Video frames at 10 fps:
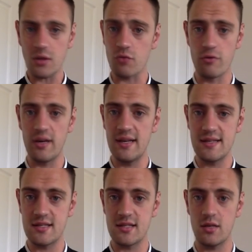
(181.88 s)
Really
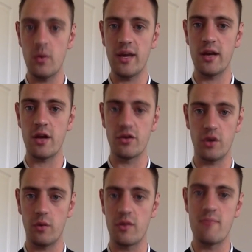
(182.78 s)
easy to do. We're going to
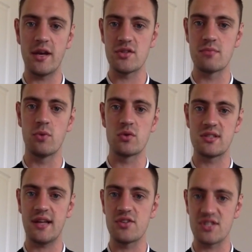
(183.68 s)
do it with a medicine ball
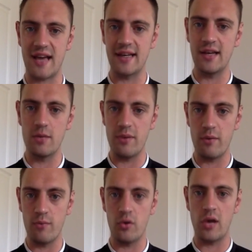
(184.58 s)
today, just to add a little
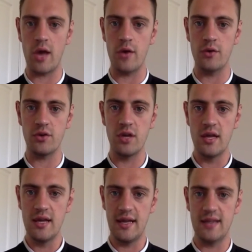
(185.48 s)
bit more load
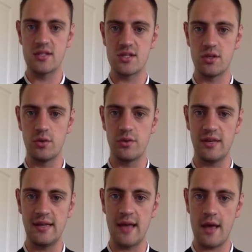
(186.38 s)
into
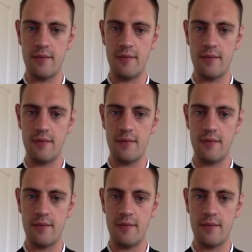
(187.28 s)
the